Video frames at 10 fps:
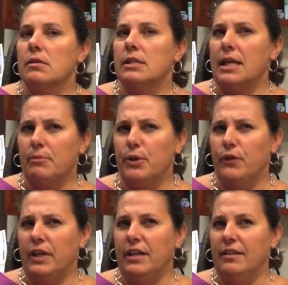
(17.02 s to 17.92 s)
is that a
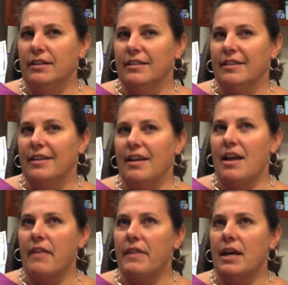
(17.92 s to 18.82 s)
movie?
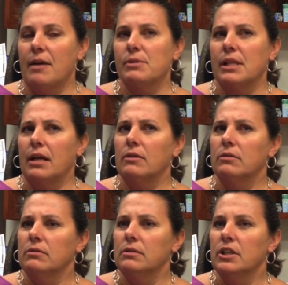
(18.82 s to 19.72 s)
And then I was like,
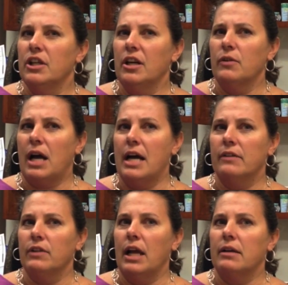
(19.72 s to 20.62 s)
kind
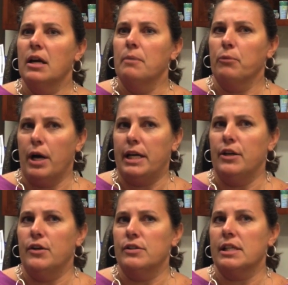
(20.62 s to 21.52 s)
of like
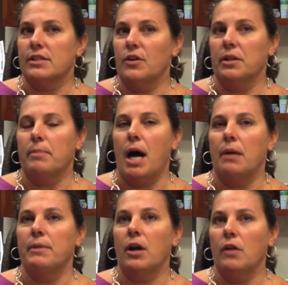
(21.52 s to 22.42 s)
breaking news I saw at the bottom.
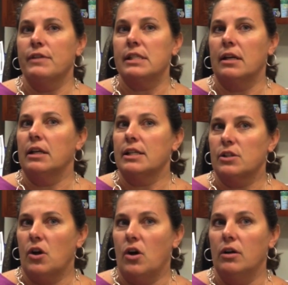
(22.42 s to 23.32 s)
And then all of a sudden I
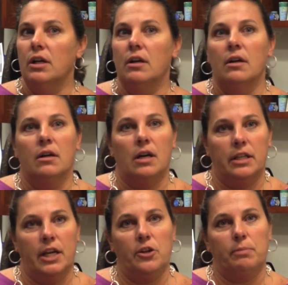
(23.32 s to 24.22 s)
saw
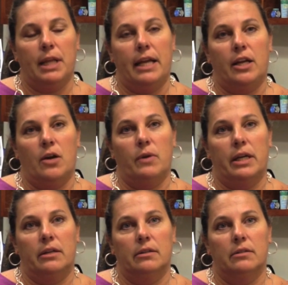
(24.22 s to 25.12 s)
another plane go
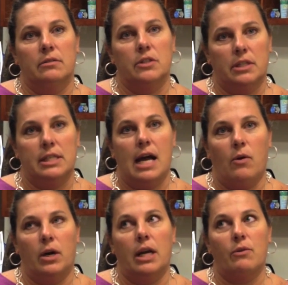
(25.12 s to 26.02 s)
in to the
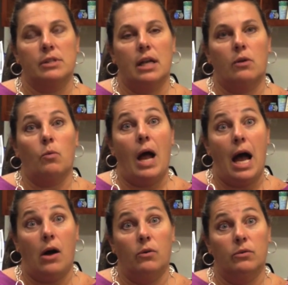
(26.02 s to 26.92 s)
tower. And I was like,
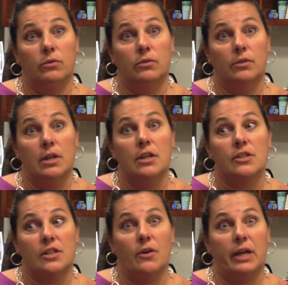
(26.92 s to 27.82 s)
wow.
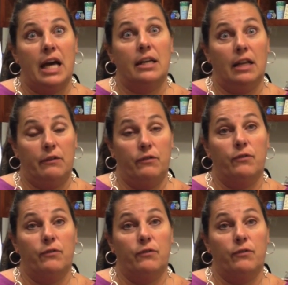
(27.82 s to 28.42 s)
So it kind of like,